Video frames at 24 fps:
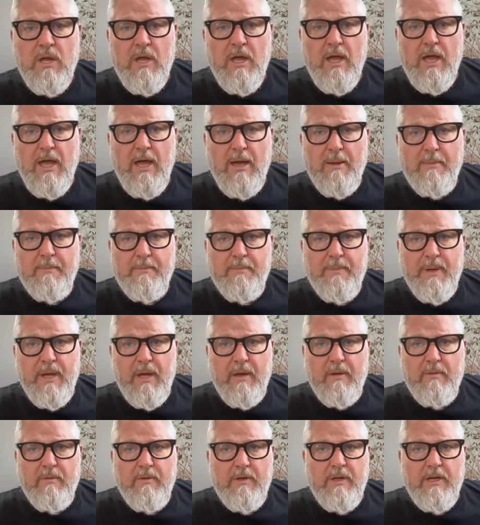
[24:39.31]

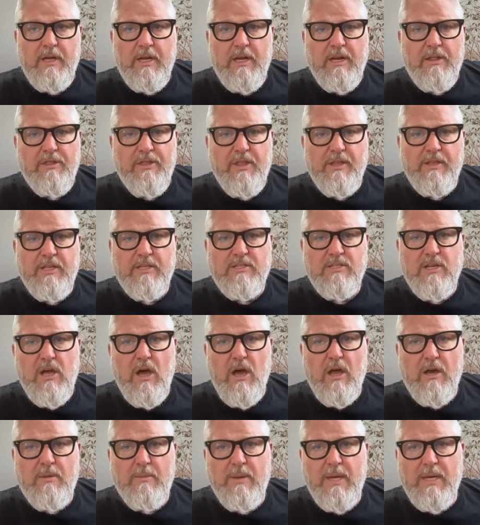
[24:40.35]
But anything that's
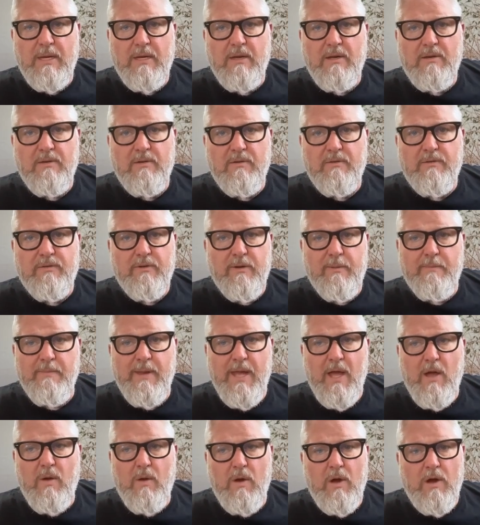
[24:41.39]
automated from
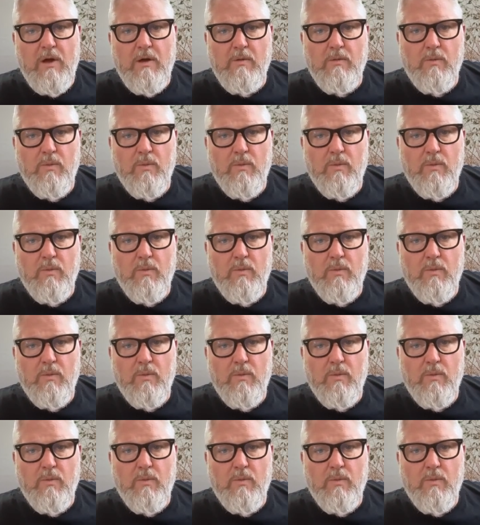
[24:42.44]
now on,